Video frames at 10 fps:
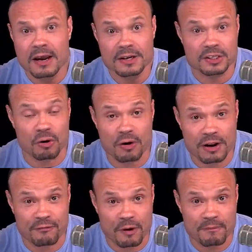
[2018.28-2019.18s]
Story
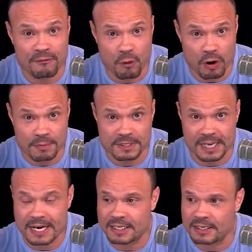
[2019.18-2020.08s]
from Forbes.
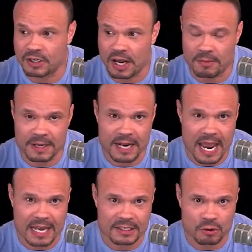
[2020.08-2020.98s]
Ladies and gentlemen,
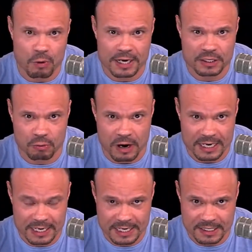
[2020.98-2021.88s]
as 2020
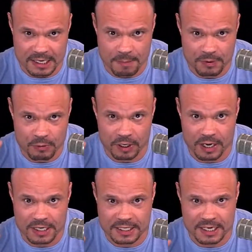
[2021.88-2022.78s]
heats up, you are going
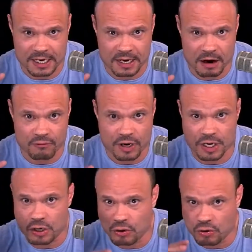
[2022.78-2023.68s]
to see a
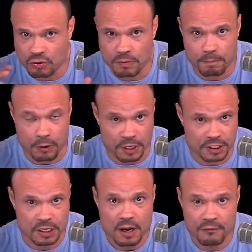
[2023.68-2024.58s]
renewed
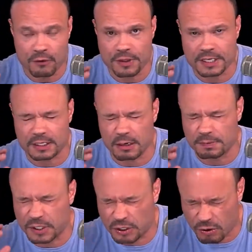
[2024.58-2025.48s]
push for this
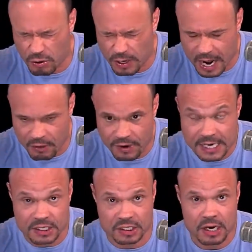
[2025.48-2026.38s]
absurd,
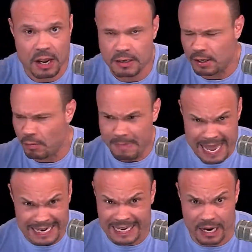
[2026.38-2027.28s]
outrageous,
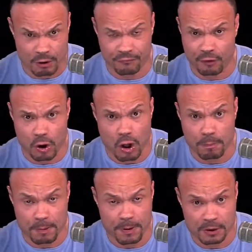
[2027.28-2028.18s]
Medicare for all
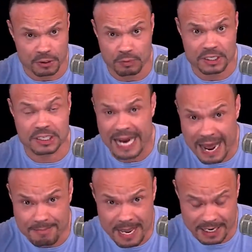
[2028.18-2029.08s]
proposal, which is
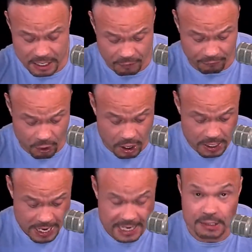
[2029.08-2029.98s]
not Medicare for all.
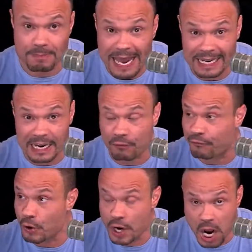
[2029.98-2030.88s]
It's Medicare
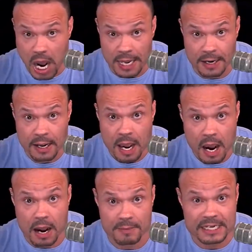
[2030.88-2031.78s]
for none.
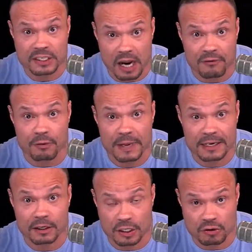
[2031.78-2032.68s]
It's
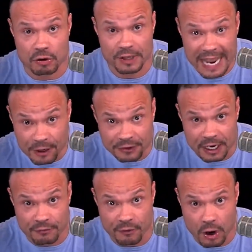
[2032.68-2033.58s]
government-controlled
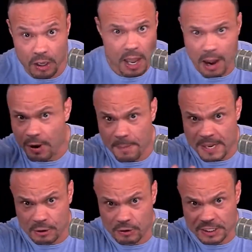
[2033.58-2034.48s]
healthcare for all. I want to be
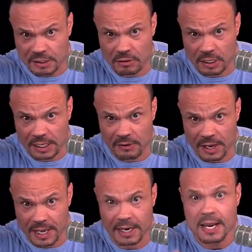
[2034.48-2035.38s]
crystal clear on
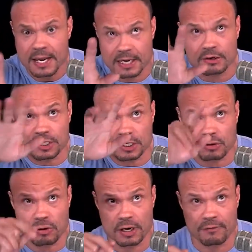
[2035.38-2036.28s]
that. Here's the
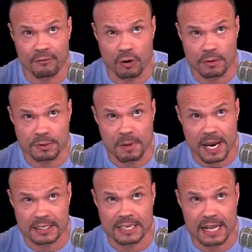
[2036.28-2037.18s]
story of Forbes by
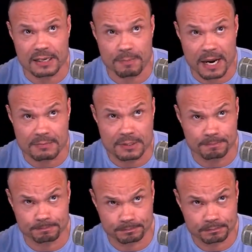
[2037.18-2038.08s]
Sally Pipes.
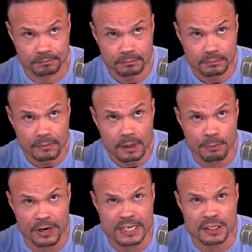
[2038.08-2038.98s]

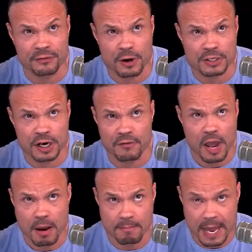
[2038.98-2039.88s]
Britain's version of
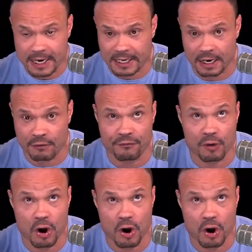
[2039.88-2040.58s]
Medicare for